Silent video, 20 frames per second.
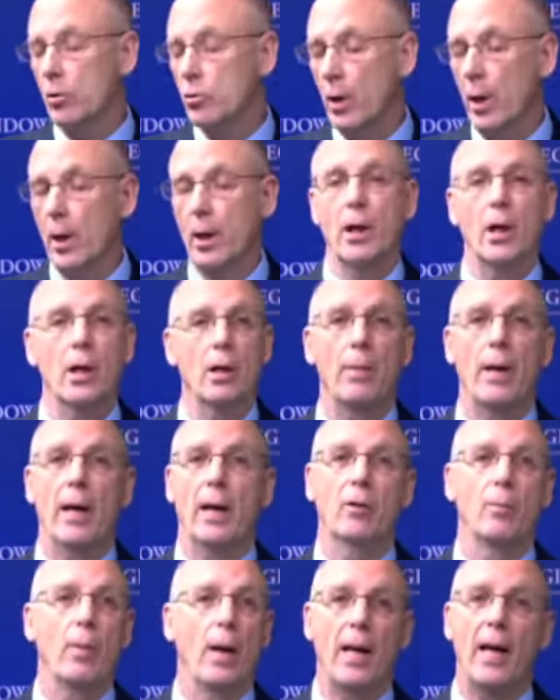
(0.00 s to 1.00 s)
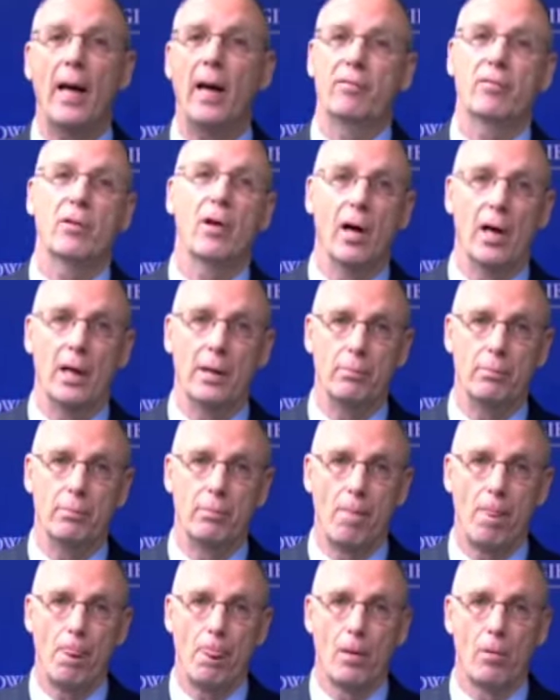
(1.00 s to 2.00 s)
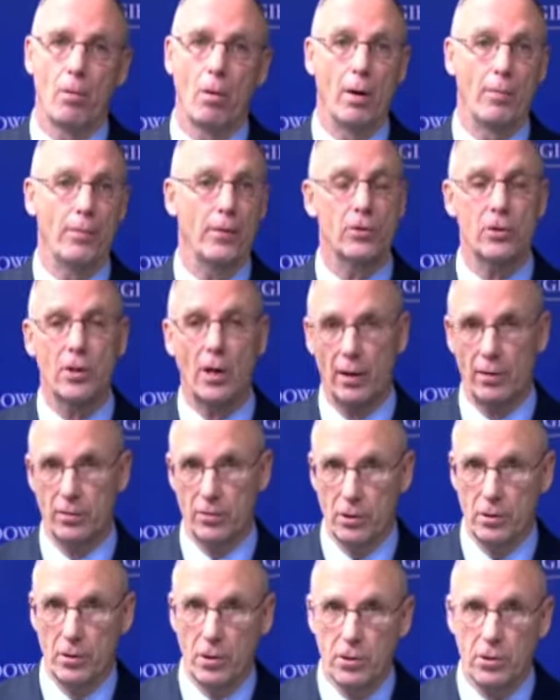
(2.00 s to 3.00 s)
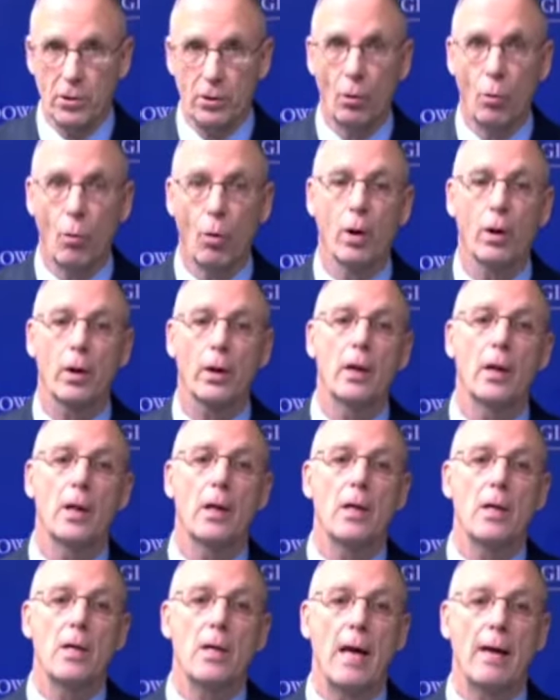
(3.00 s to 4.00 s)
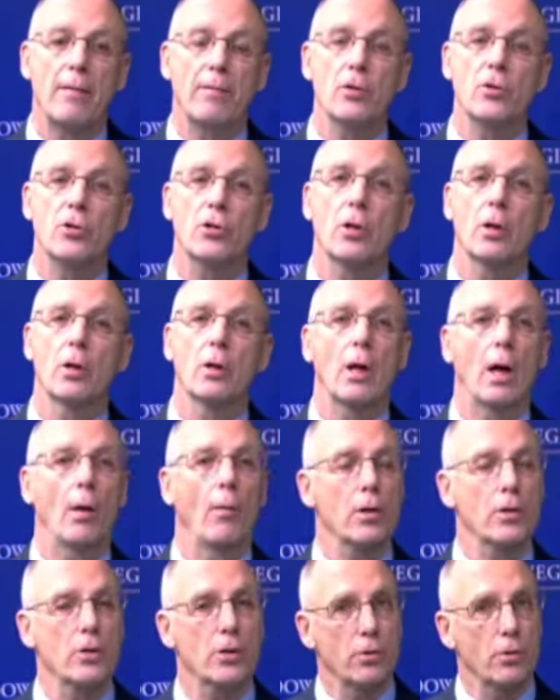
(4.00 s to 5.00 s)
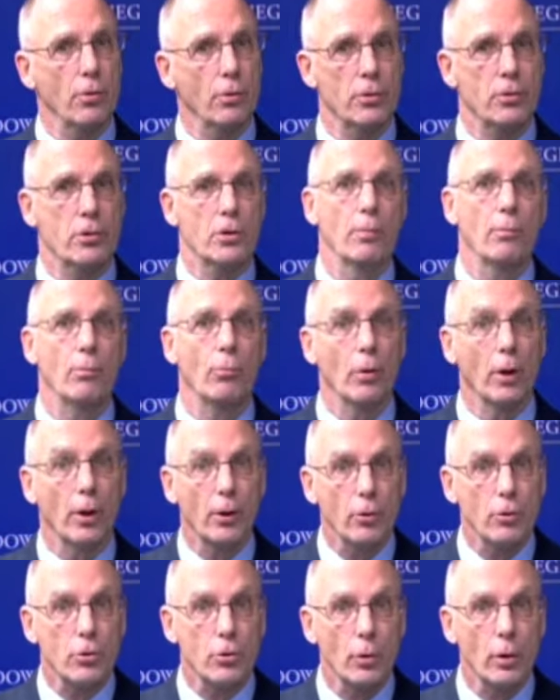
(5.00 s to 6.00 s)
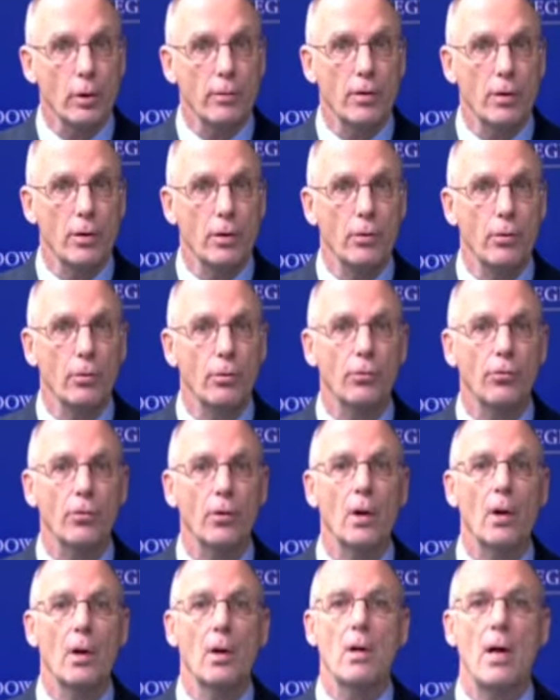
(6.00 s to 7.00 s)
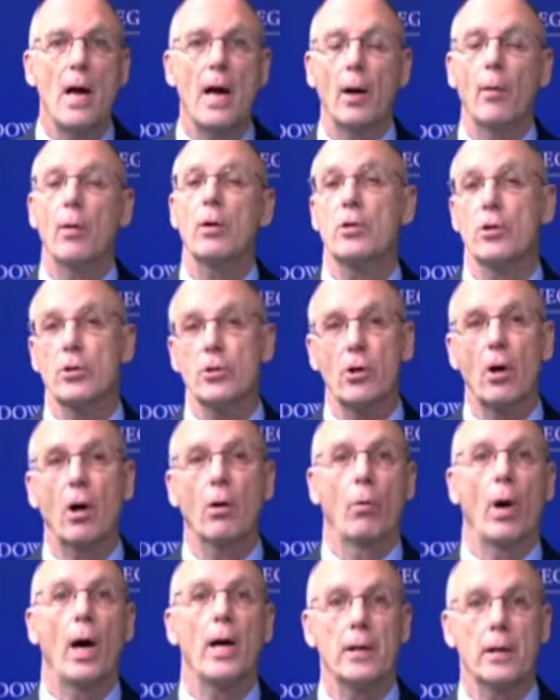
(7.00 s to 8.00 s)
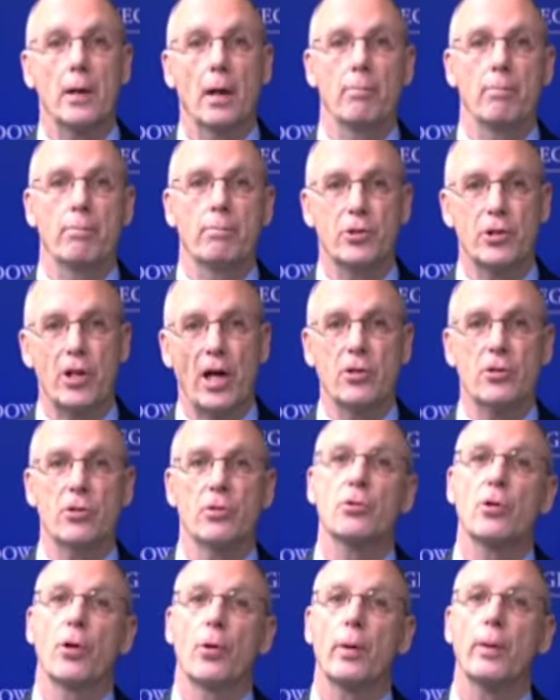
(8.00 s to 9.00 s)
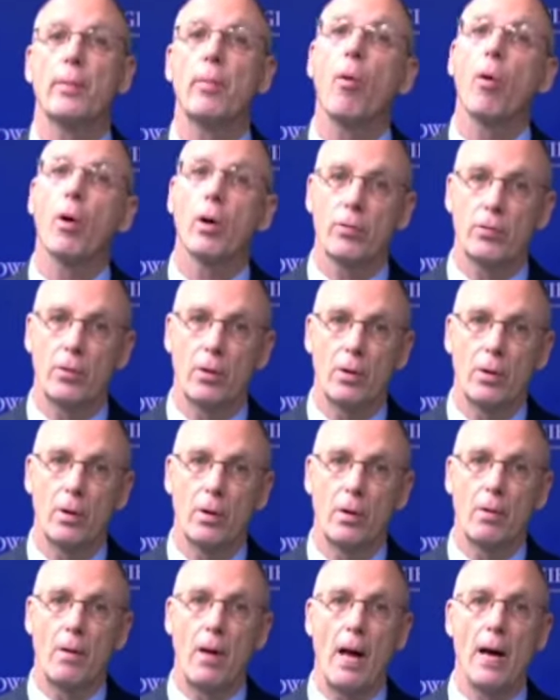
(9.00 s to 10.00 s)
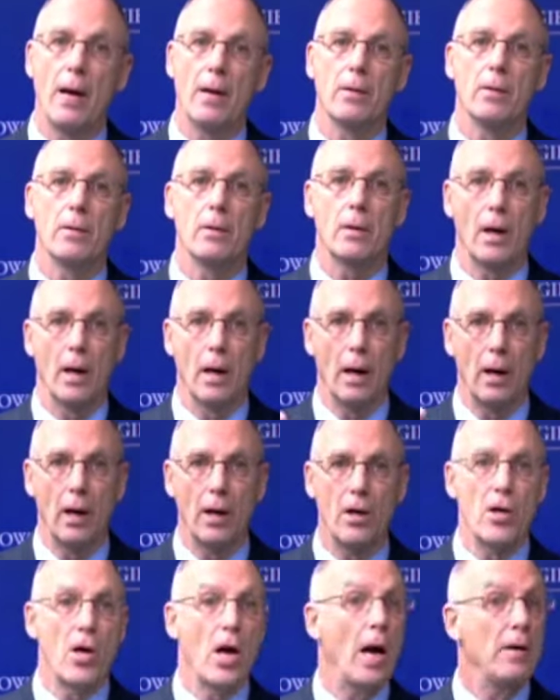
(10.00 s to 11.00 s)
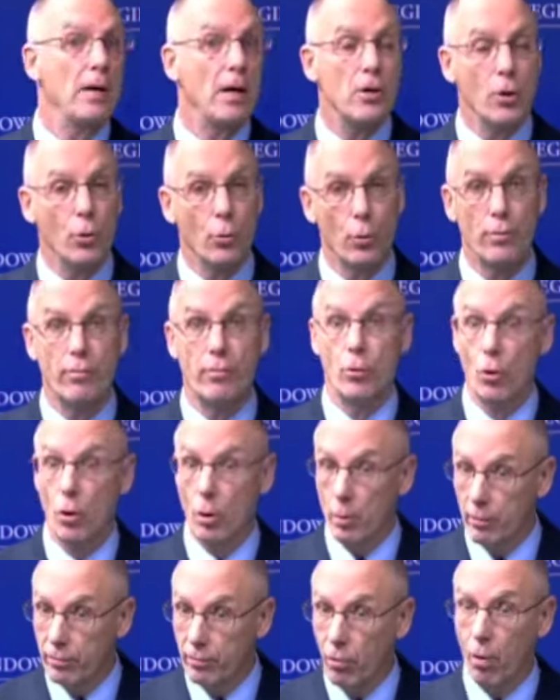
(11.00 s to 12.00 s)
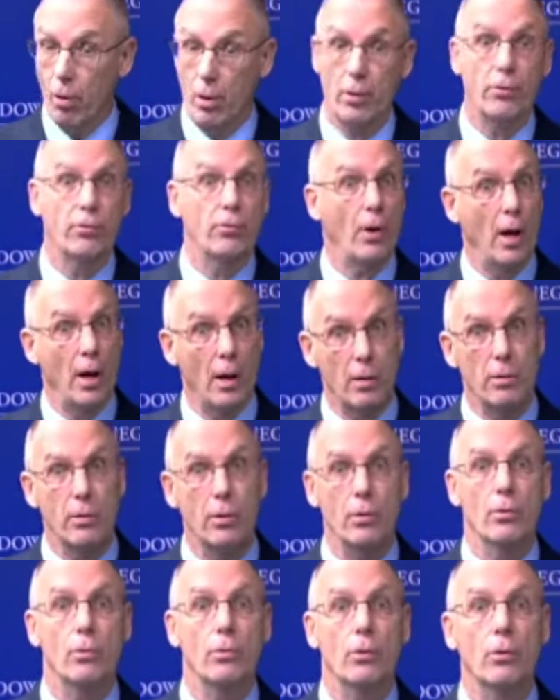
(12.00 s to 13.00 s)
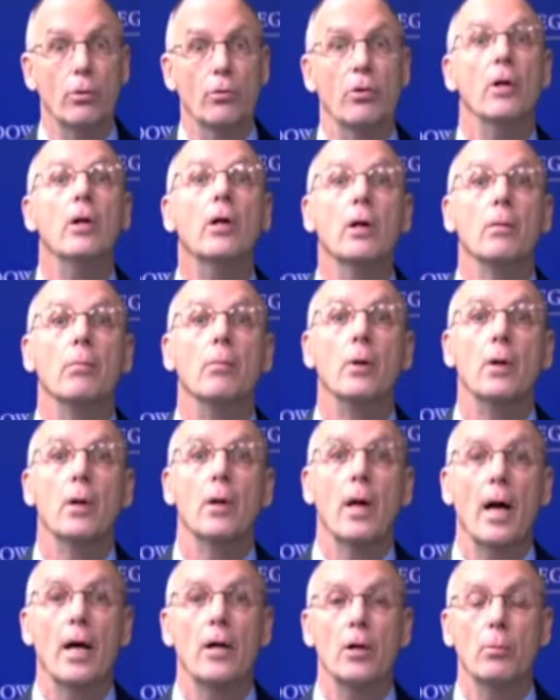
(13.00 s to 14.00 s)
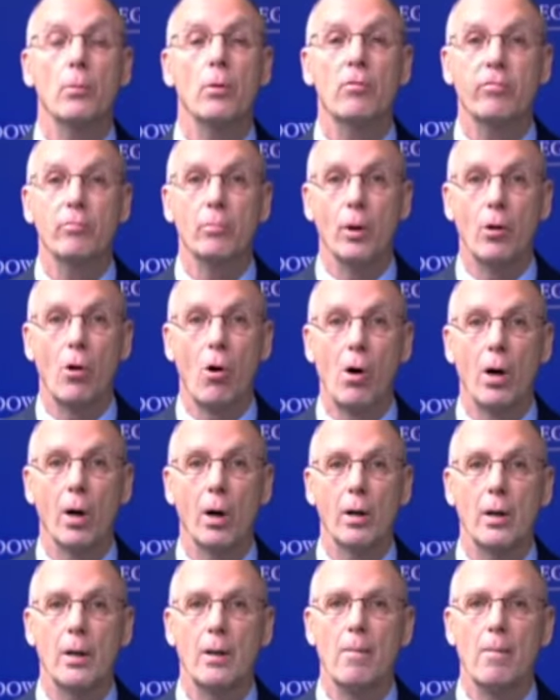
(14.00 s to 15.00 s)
to try to cut you back to about half time on this kind of statistical work. And this year I want you doing some literature reviews, and I want you to start writing up sections of the report. And then you review them, of course, and you critique them, and you move them along.